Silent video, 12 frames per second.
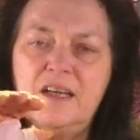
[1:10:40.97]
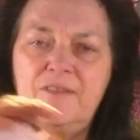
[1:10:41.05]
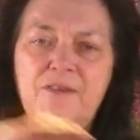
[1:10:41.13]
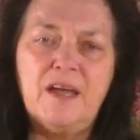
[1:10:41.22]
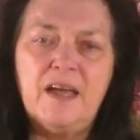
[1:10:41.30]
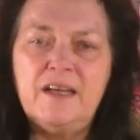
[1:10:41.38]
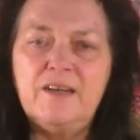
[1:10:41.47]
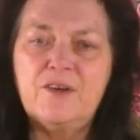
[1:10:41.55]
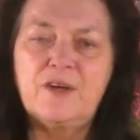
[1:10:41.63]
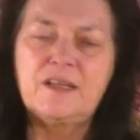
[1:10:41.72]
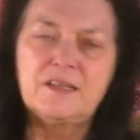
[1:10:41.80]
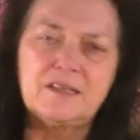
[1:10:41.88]
If you hadn't
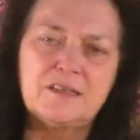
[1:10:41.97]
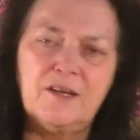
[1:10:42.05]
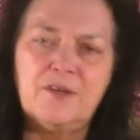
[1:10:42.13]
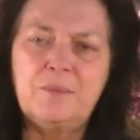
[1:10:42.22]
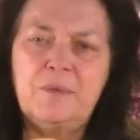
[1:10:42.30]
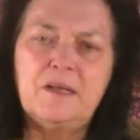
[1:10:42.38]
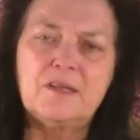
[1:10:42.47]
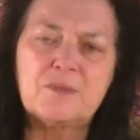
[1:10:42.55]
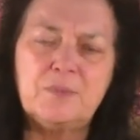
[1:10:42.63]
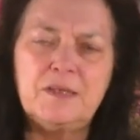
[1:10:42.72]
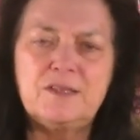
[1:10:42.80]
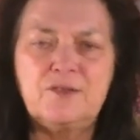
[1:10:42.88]
already clicked all the buttons,
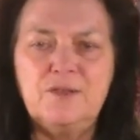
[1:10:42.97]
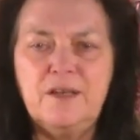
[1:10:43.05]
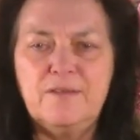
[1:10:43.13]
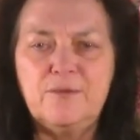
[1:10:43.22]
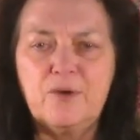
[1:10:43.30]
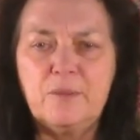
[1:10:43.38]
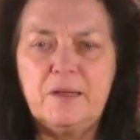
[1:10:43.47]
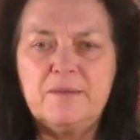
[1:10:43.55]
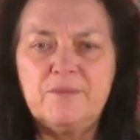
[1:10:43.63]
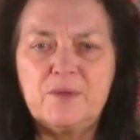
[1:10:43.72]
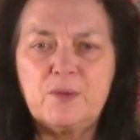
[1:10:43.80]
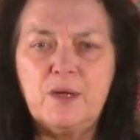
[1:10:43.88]
please do that for me.
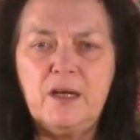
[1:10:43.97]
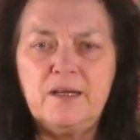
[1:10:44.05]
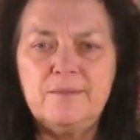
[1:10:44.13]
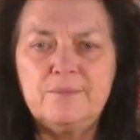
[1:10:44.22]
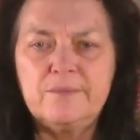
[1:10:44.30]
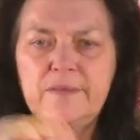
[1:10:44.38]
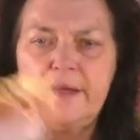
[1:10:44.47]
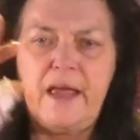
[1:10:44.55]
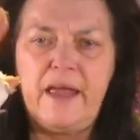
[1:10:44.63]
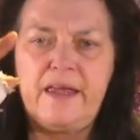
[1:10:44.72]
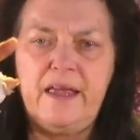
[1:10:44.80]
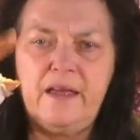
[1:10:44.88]
Okay?
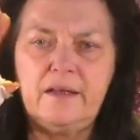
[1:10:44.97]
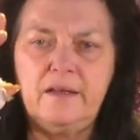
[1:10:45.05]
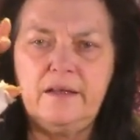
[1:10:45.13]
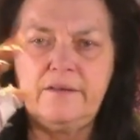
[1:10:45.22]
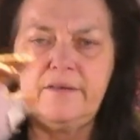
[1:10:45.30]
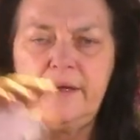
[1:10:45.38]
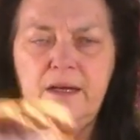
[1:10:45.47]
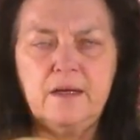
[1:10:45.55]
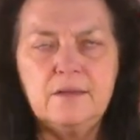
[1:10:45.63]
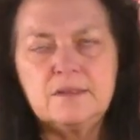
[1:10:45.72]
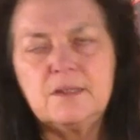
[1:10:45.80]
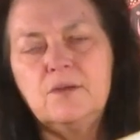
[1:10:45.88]
I can't click right now.
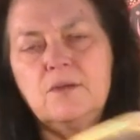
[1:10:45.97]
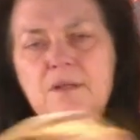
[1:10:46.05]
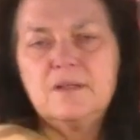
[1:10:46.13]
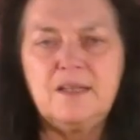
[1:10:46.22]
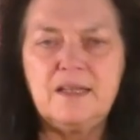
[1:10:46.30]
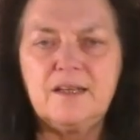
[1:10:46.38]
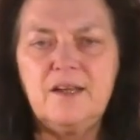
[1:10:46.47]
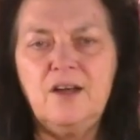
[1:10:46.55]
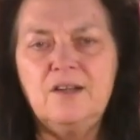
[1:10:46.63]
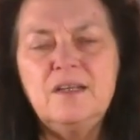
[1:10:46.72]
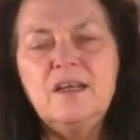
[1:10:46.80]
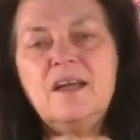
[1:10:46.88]
So, click it
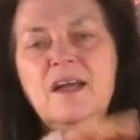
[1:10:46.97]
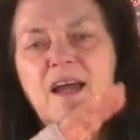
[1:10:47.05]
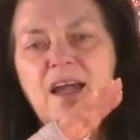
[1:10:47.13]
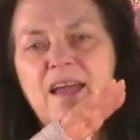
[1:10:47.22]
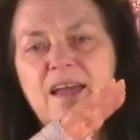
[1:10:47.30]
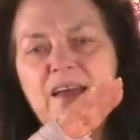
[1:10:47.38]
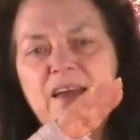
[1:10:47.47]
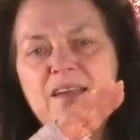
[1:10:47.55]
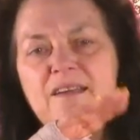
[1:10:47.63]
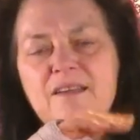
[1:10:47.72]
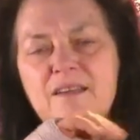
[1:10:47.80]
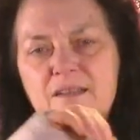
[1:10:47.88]
all
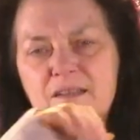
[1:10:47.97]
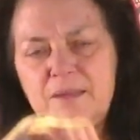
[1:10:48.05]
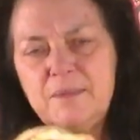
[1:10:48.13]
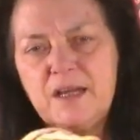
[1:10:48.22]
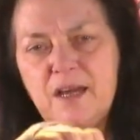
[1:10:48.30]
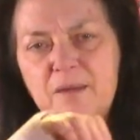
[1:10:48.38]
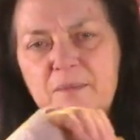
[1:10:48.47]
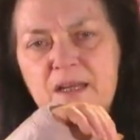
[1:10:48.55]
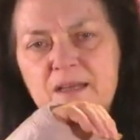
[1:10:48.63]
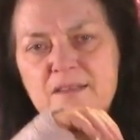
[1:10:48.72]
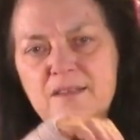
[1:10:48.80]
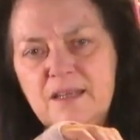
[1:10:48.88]
and leave me
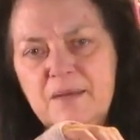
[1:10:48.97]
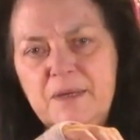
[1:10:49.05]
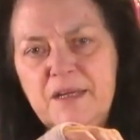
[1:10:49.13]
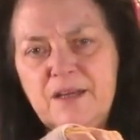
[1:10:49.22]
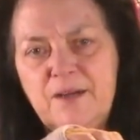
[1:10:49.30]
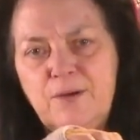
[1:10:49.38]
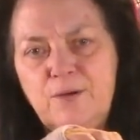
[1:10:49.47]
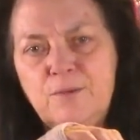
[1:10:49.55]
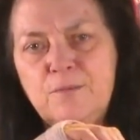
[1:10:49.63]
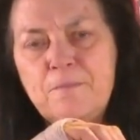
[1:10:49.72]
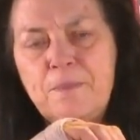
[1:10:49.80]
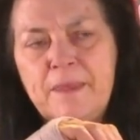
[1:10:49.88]
comments. Let me
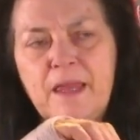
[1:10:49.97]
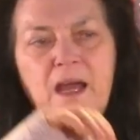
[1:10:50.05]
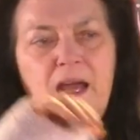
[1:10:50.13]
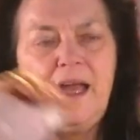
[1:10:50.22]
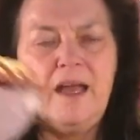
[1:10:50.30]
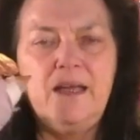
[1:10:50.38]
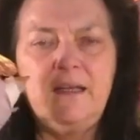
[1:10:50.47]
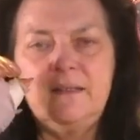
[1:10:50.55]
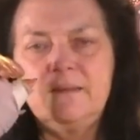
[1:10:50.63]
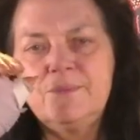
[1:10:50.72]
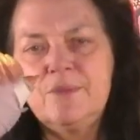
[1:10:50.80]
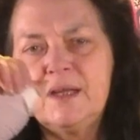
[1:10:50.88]
know.
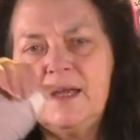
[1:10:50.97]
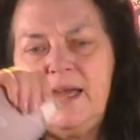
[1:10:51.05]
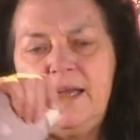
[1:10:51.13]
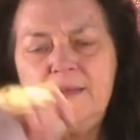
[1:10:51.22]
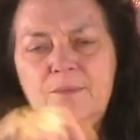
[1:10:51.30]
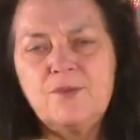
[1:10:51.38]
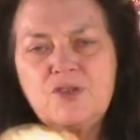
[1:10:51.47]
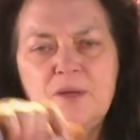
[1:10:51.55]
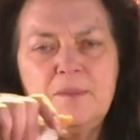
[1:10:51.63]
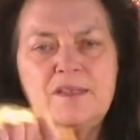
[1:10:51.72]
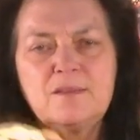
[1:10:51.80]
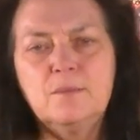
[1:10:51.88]
And, hey, share
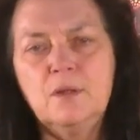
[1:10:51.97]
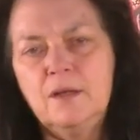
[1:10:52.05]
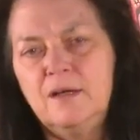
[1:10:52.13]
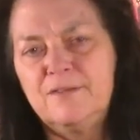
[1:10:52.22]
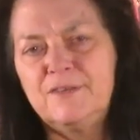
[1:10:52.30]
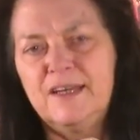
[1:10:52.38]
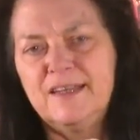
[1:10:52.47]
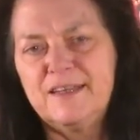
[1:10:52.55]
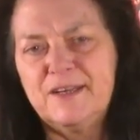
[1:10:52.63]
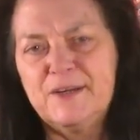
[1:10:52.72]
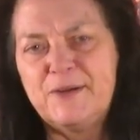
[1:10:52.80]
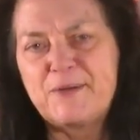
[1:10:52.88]
me some love down
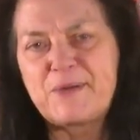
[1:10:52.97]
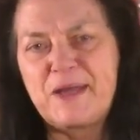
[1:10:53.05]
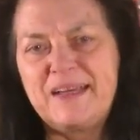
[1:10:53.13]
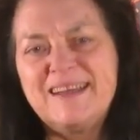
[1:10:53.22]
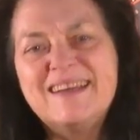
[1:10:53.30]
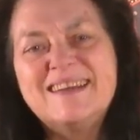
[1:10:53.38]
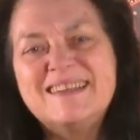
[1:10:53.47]
there, okay?